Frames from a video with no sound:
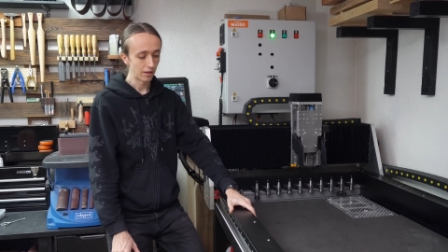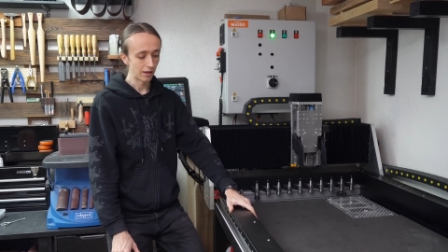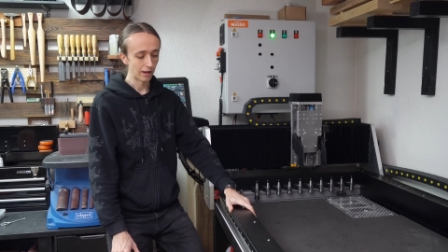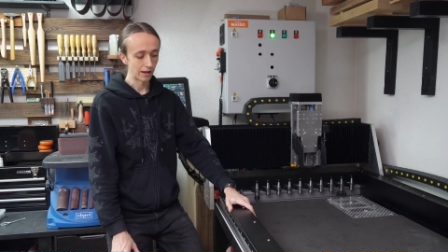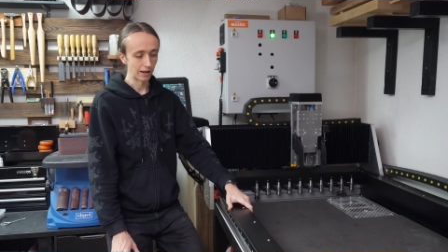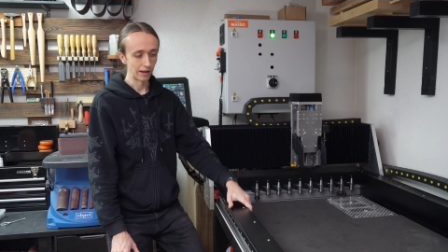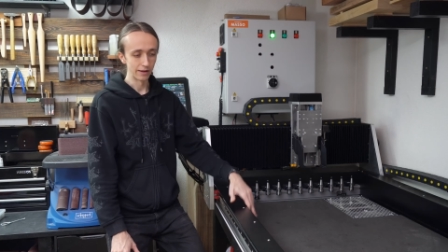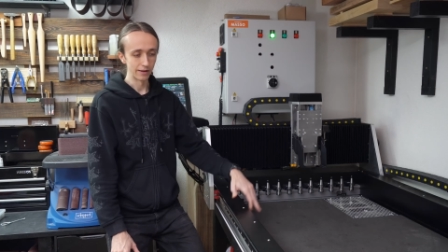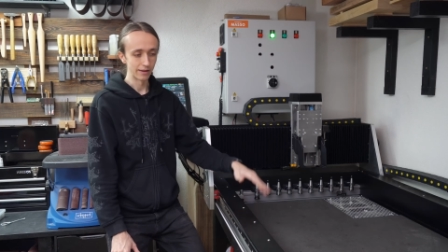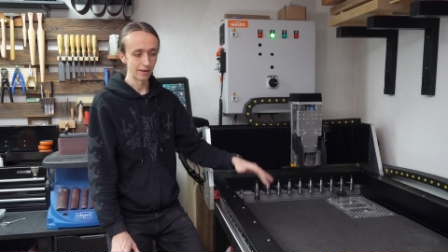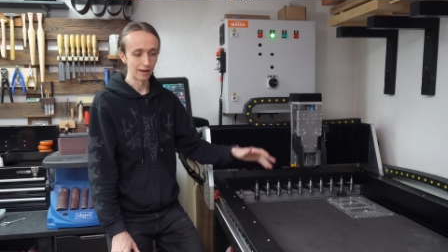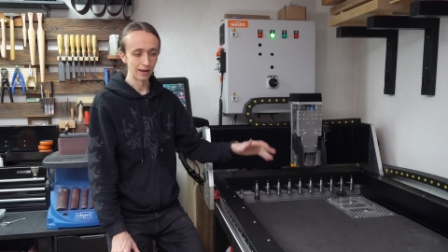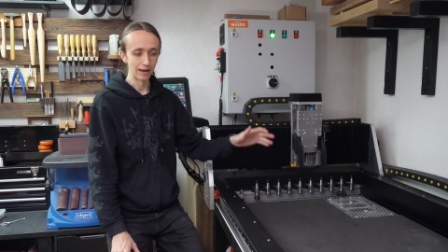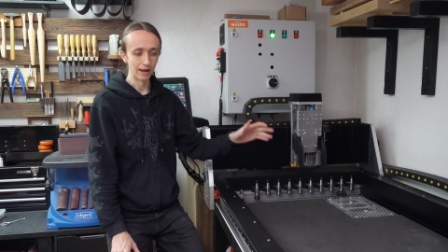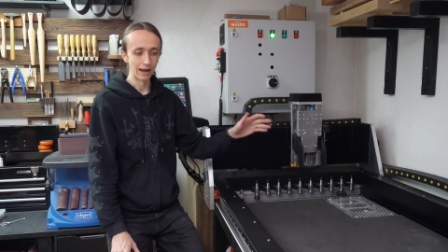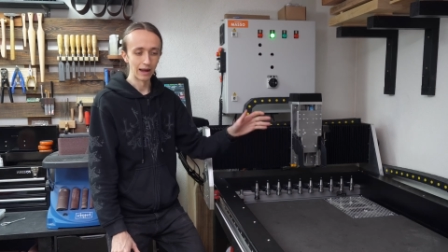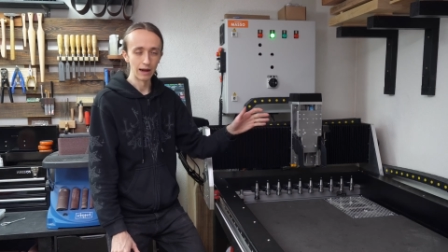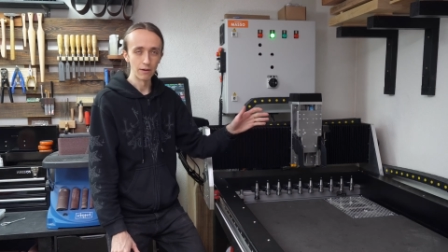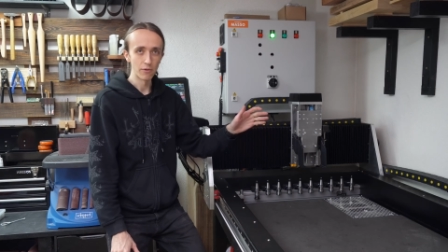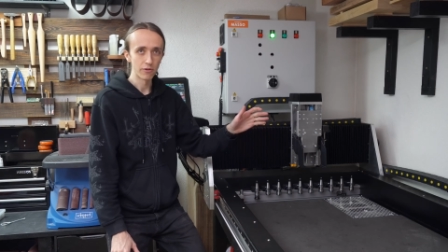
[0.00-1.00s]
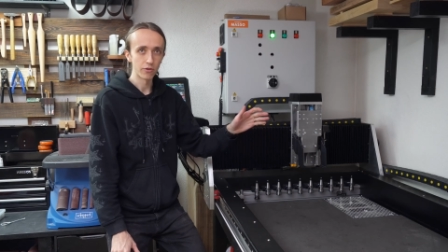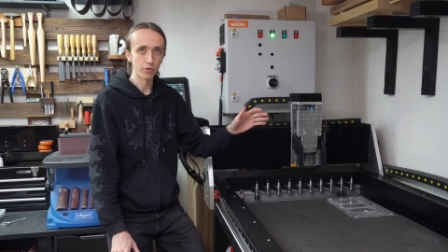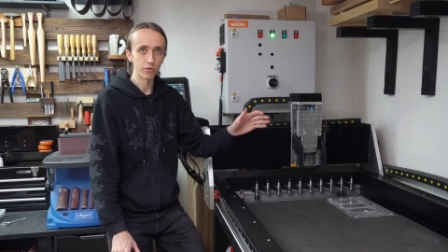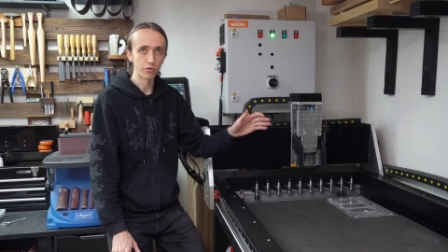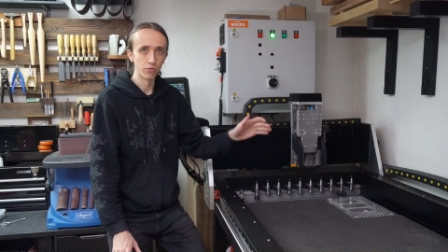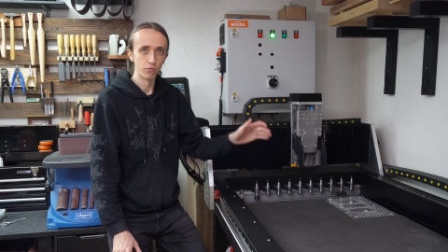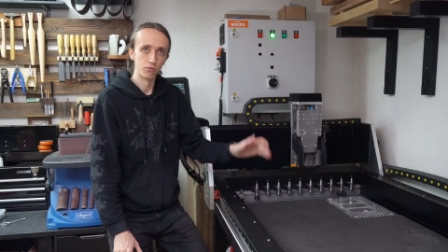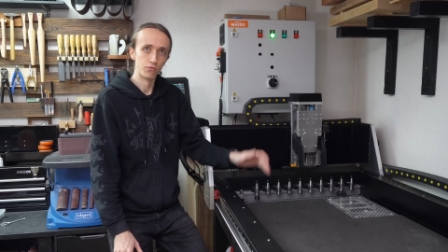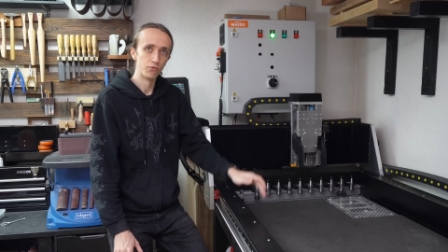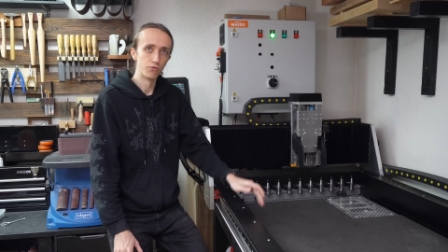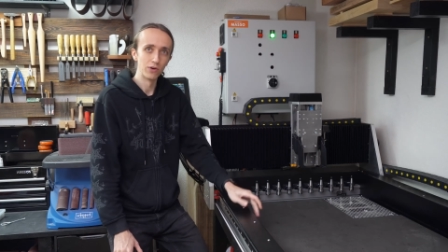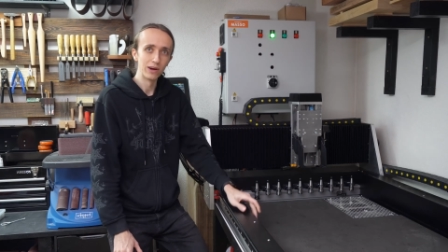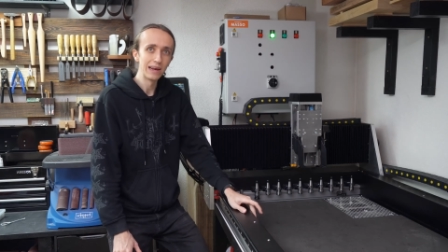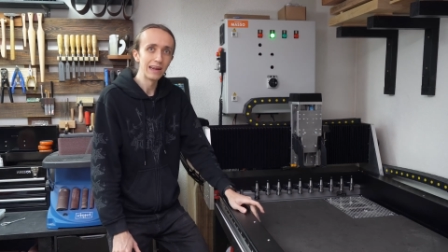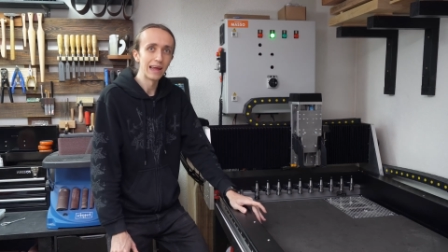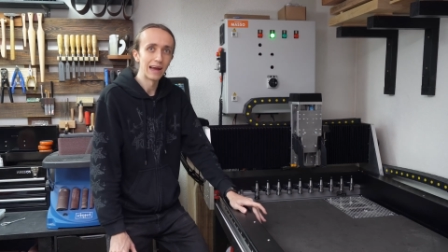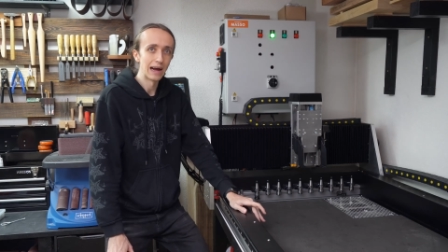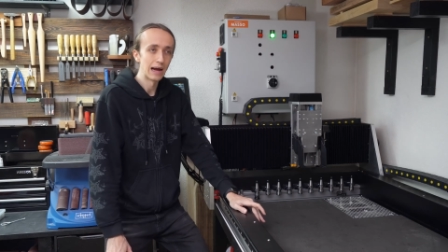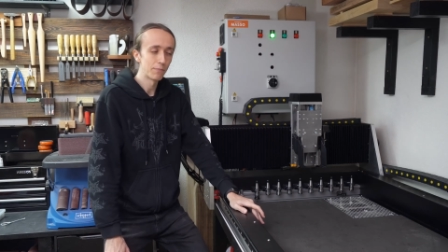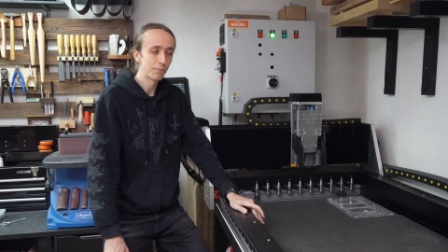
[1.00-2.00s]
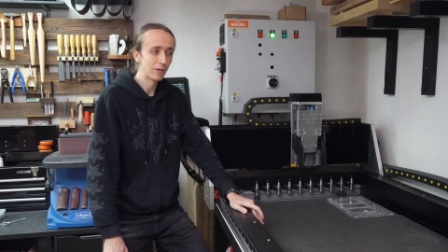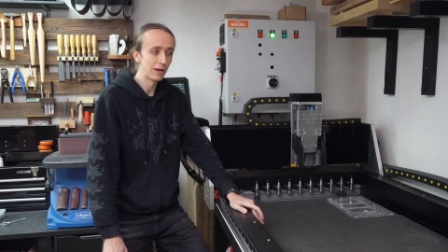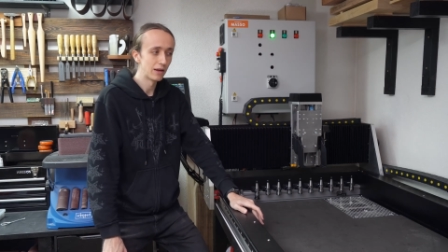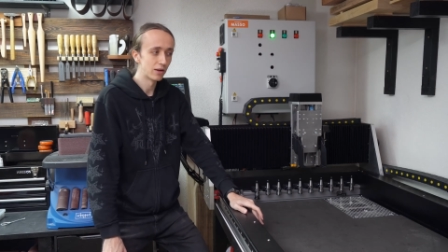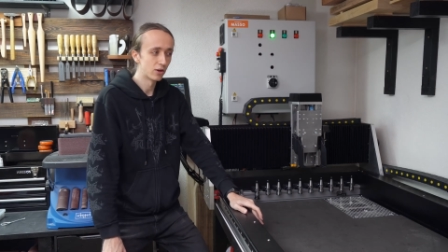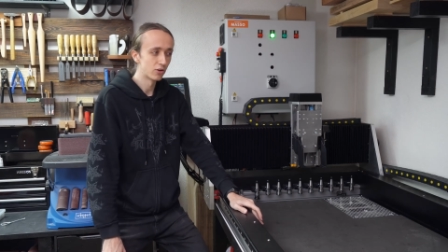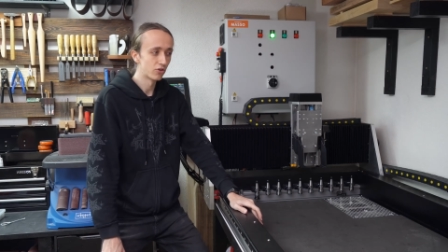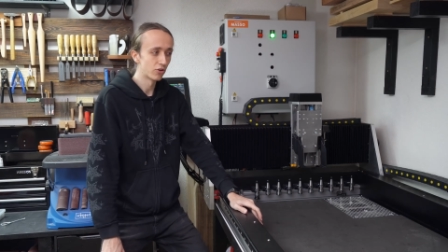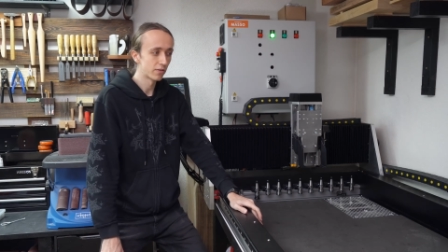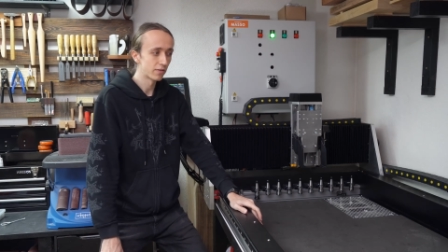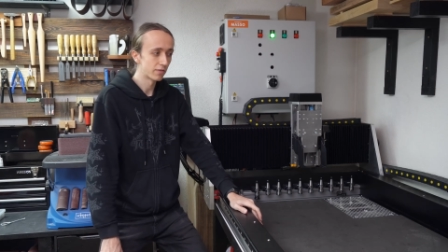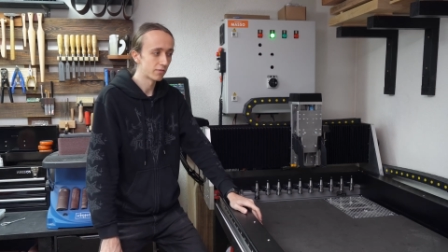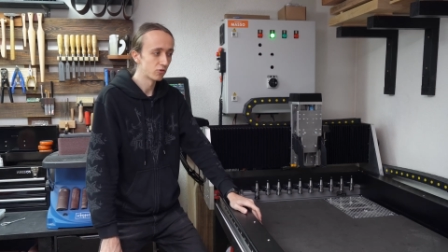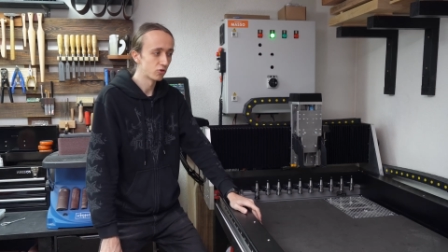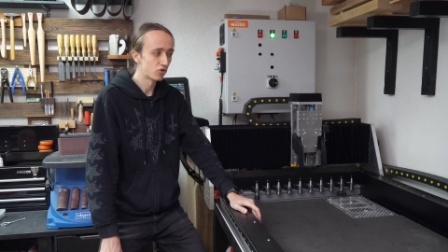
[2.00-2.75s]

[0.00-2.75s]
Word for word: And uh, I was also really happy just